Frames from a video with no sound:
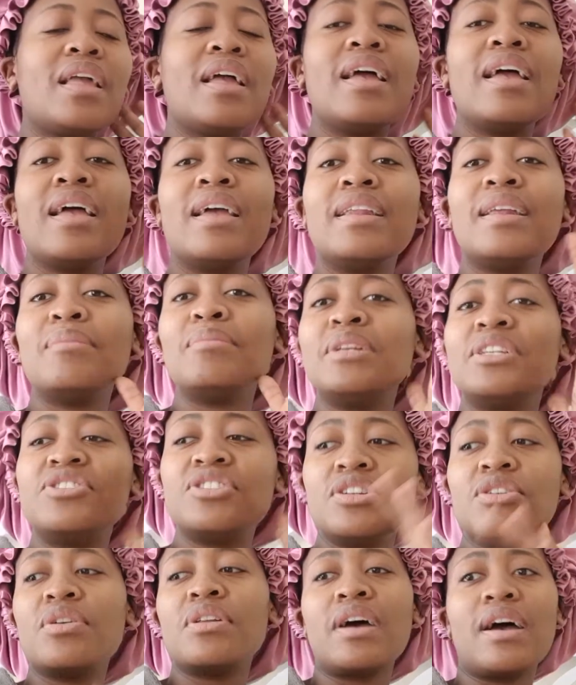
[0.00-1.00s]
And I'm
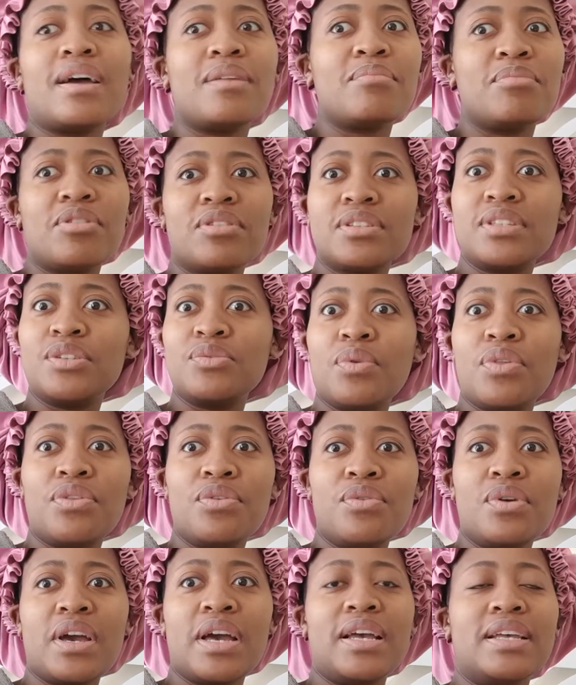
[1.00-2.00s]
literally gonna unbox it with
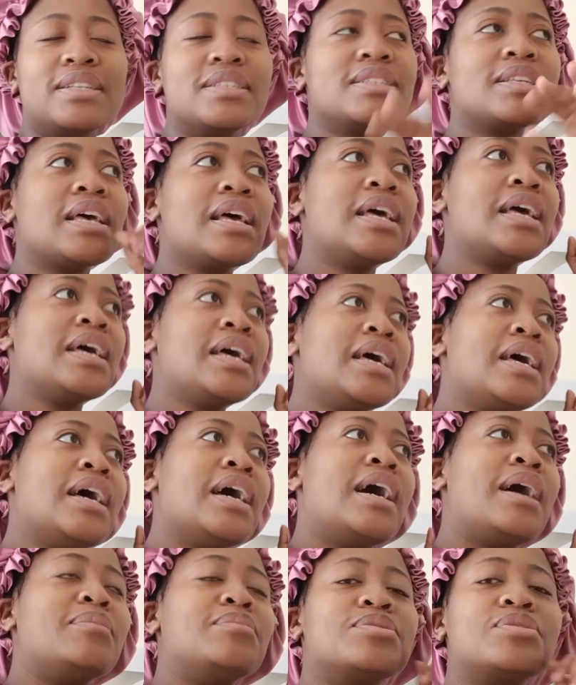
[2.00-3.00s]
you guys.
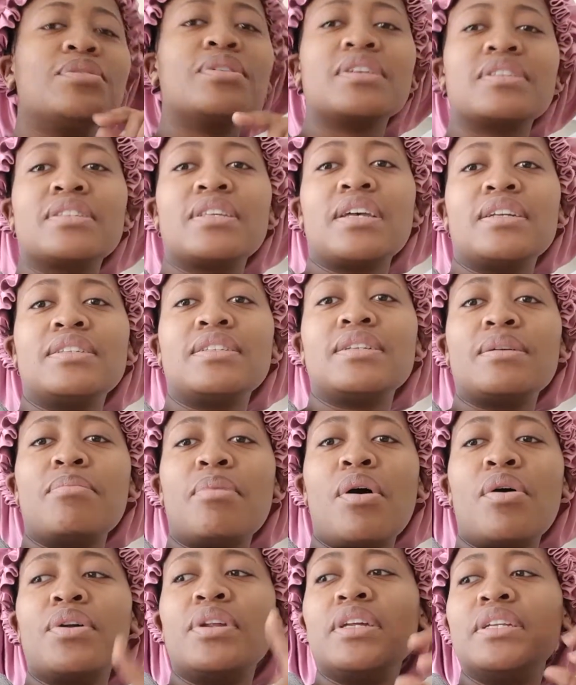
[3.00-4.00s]
I'm so excited
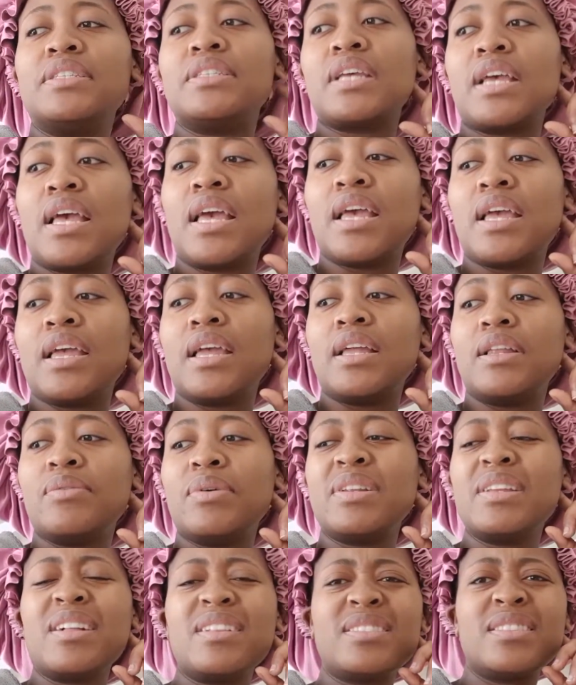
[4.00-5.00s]
about it. And
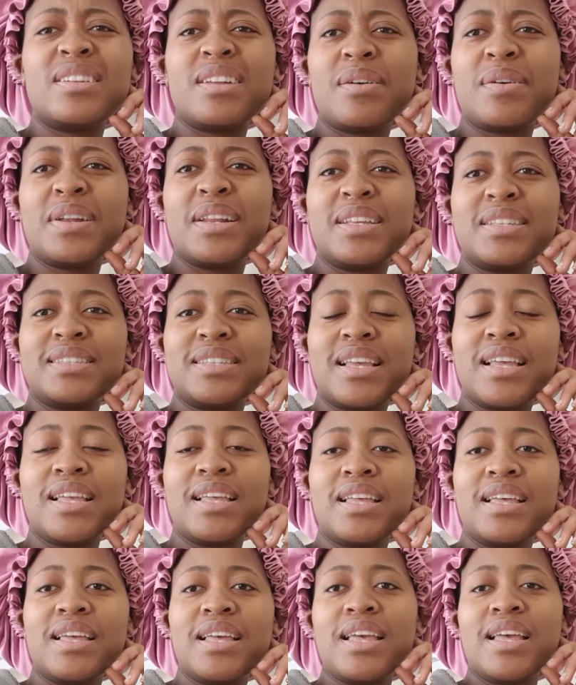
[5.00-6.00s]
what else did I wanna say?
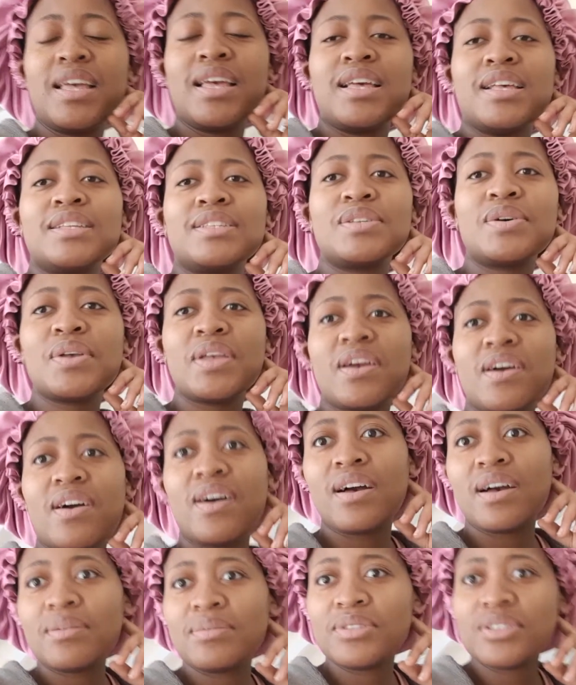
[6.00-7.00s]
So
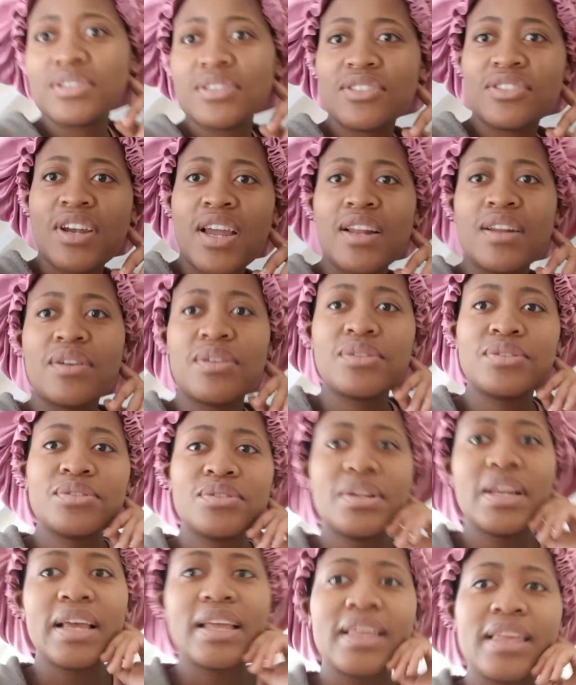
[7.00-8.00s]
yeah, I'm just trying to also
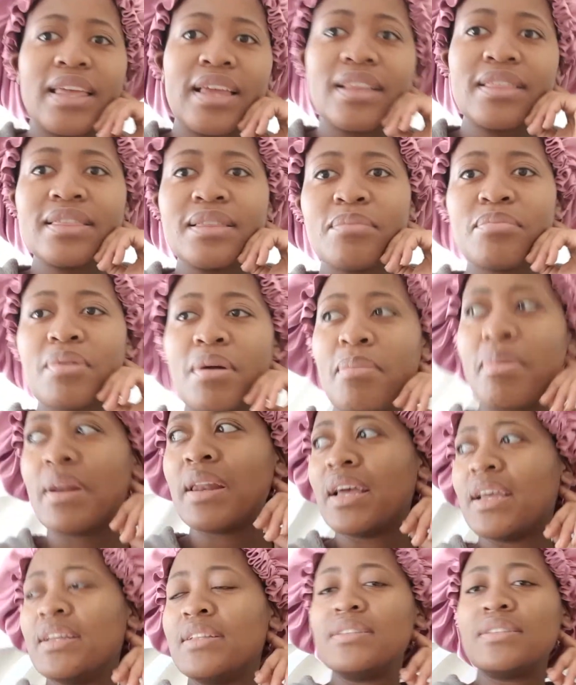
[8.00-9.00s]
like get the proper
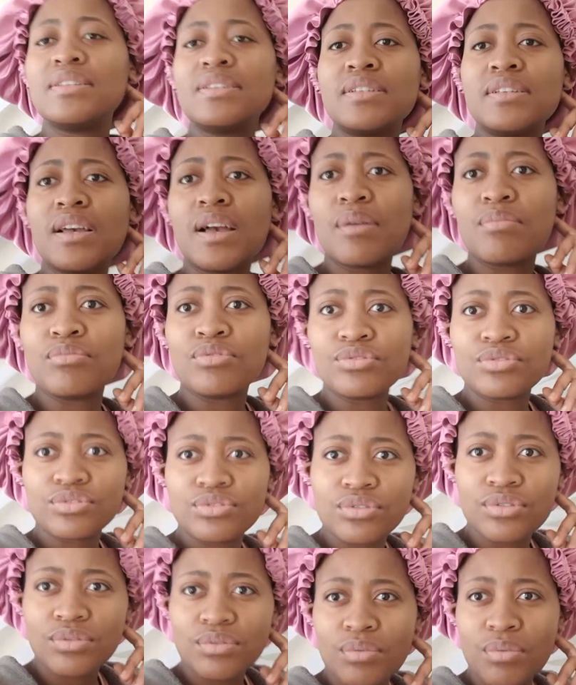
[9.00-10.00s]
lighting. I'm not
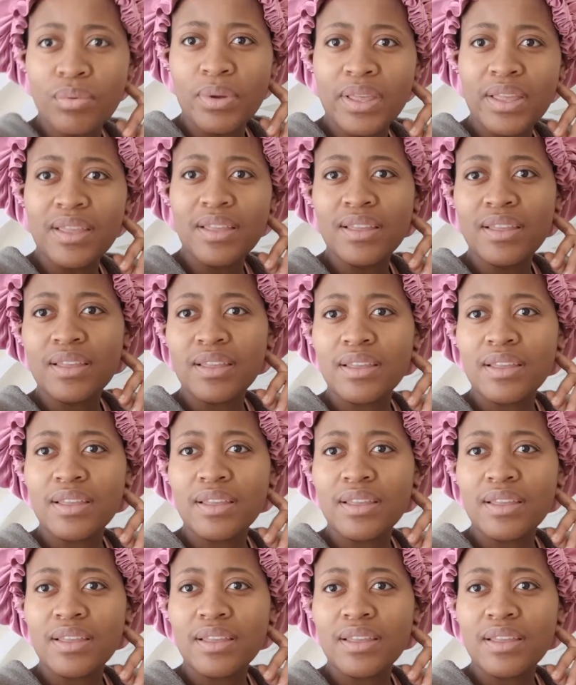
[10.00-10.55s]
sure where.